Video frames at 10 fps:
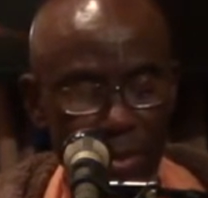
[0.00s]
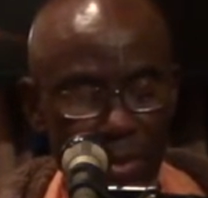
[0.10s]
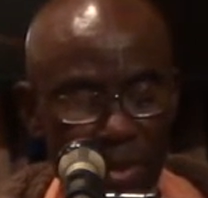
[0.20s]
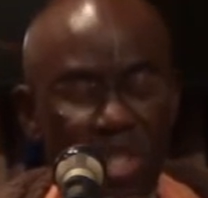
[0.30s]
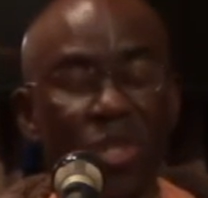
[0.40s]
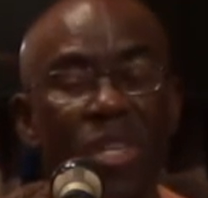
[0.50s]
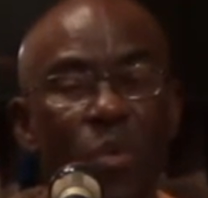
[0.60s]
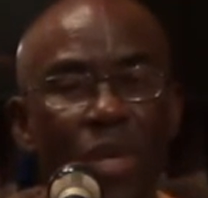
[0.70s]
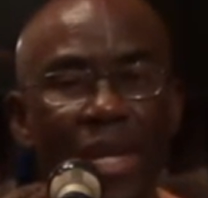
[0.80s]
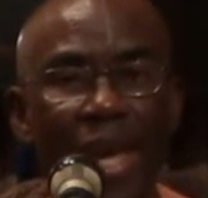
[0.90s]
resonate
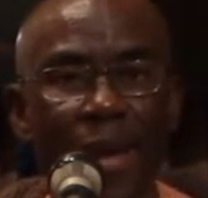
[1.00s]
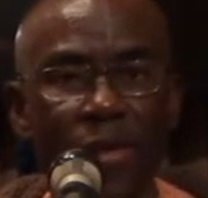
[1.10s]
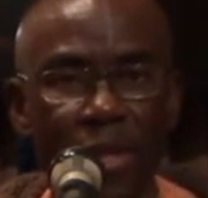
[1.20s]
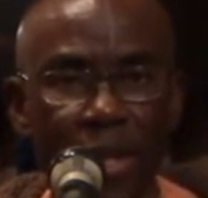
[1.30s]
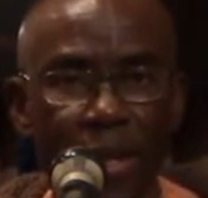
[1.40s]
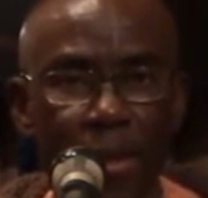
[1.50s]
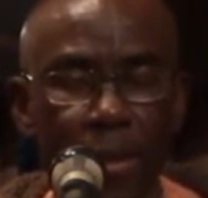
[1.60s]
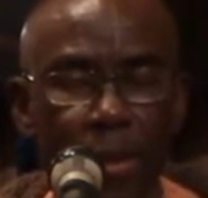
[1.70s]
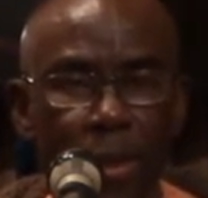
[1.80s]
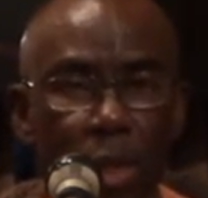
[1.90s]
with that idea.
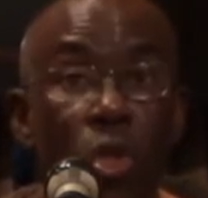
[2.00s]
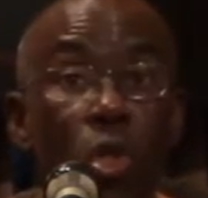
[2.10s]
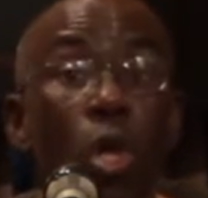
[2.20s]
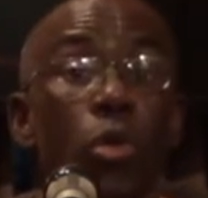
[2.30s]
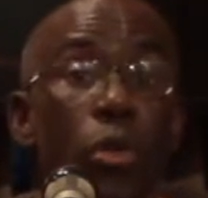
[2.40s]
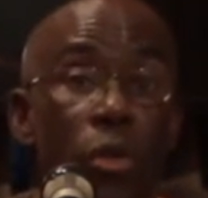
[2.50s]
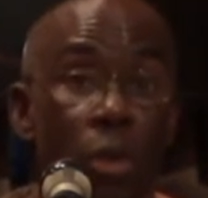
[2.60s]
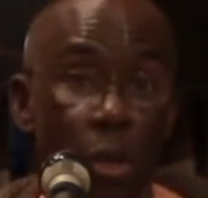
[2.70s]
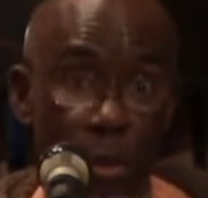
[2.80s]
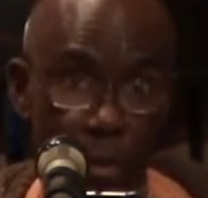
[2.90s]
He stuck to his
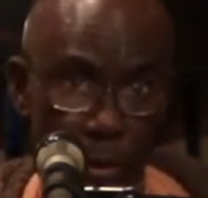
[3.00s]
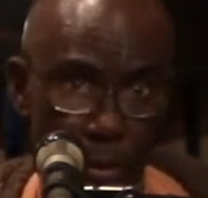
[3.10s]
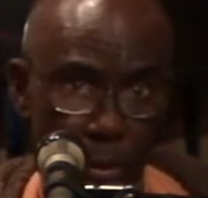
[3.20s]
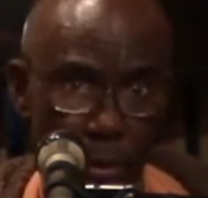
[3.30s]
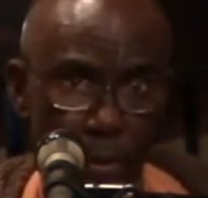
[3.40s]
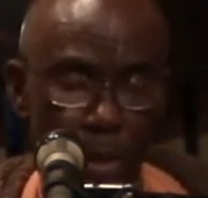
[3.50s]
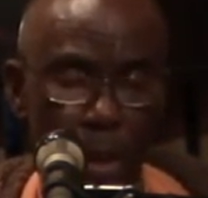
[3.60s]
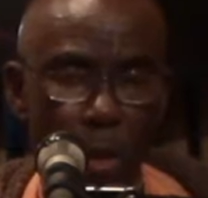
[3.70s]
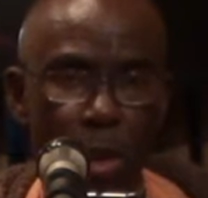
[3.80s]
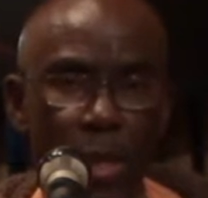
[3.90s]
guns.
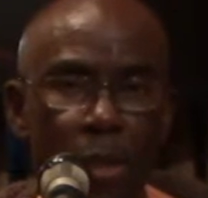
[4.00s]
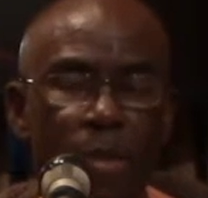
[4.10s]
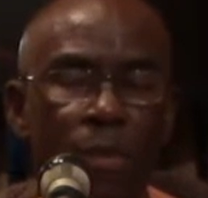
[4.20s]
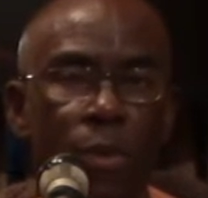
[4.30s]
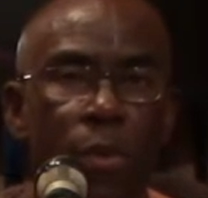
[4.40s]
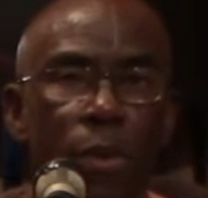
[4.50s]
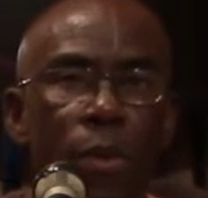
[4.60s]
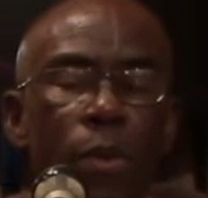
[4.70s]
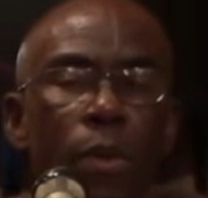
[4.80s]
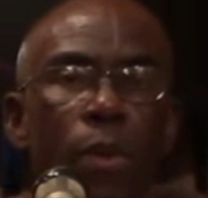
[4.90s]
He wanted people
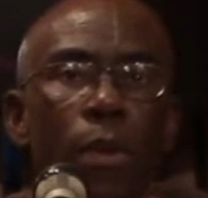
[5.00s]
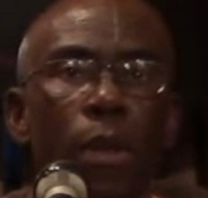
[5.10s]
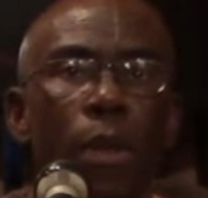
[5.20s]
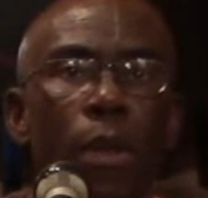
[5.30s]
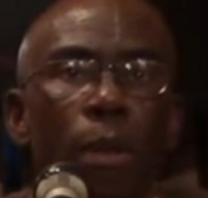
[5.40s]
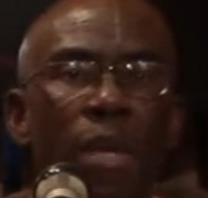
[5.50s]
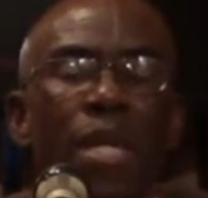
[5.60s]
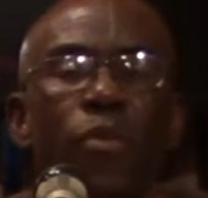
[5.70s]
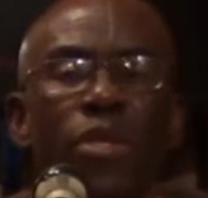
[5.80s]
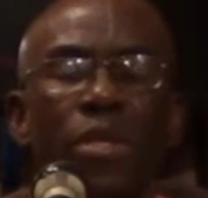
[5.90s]
to be
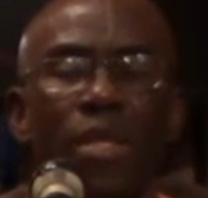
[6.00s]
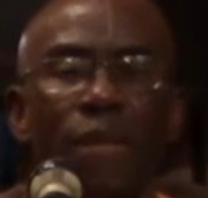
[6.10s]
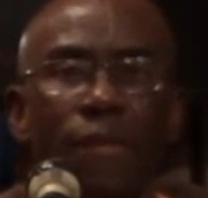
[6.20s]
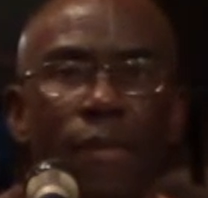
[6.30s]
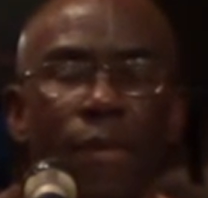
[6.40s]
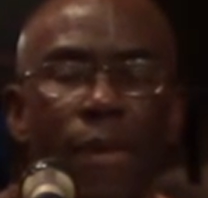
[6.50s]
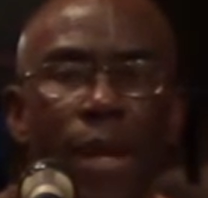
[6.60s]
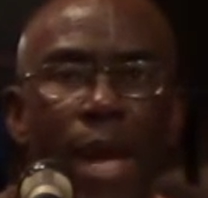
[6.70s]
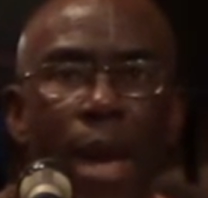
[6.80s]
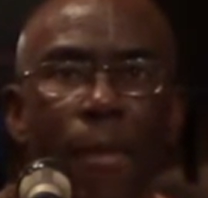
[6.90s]
inquisitive
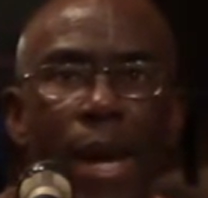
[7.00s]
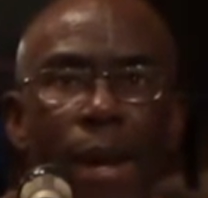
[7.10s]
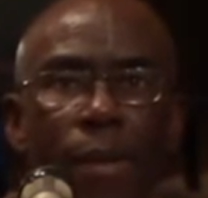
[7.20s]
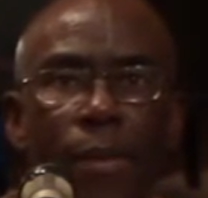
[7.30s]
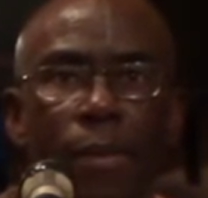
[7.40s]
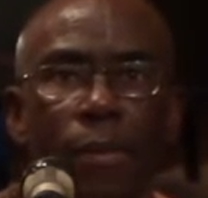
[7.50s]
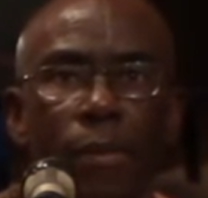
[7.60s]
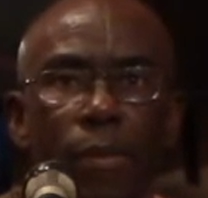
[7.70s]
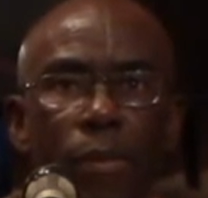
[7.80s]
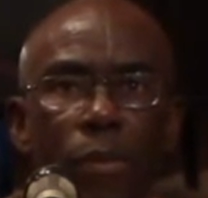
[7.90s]
about
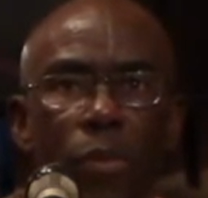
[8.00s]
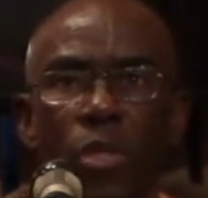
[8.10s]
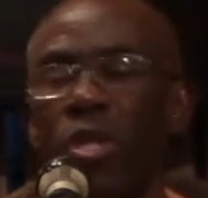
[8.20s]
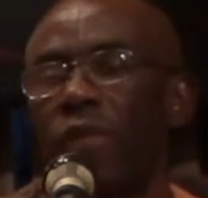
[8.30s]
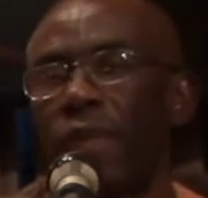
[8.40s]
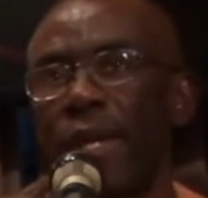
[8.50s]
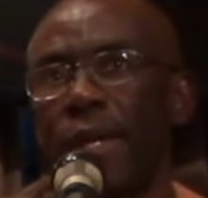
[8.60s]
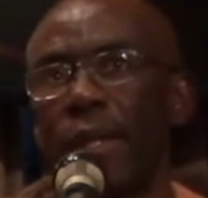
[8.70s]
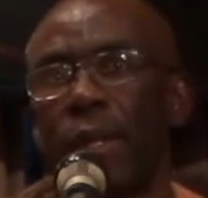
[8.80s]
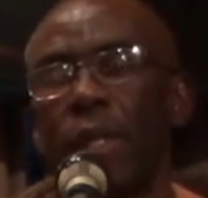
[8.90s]
this
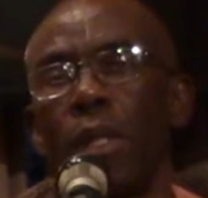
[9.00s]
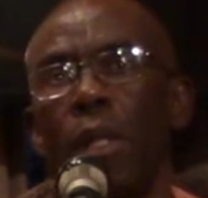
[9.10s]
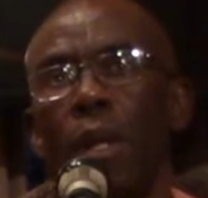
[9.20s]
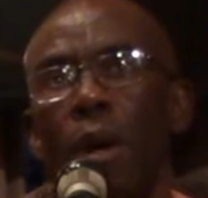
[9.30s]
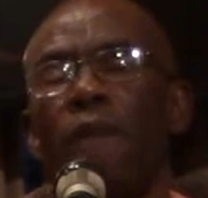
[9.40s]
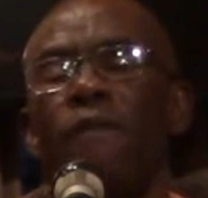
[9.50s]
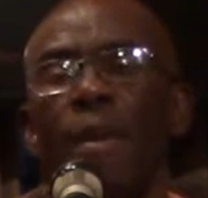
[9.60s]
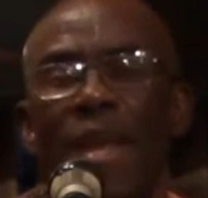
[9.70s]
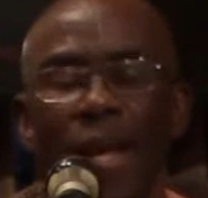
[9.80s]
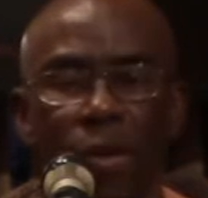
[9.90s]
very
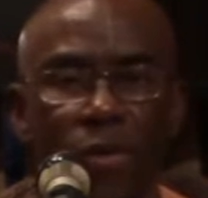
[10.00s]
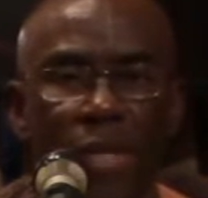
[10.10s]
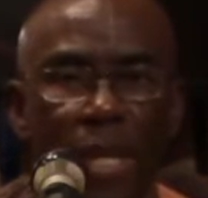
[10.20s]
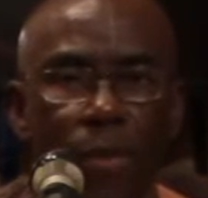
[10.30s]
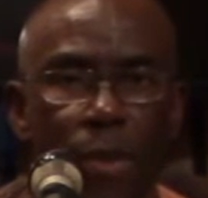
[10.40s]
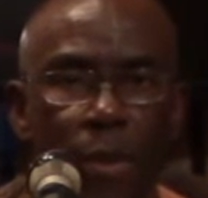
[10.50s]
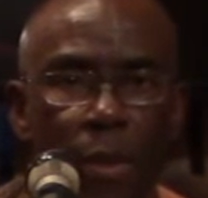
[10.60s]
unfamiliar concept.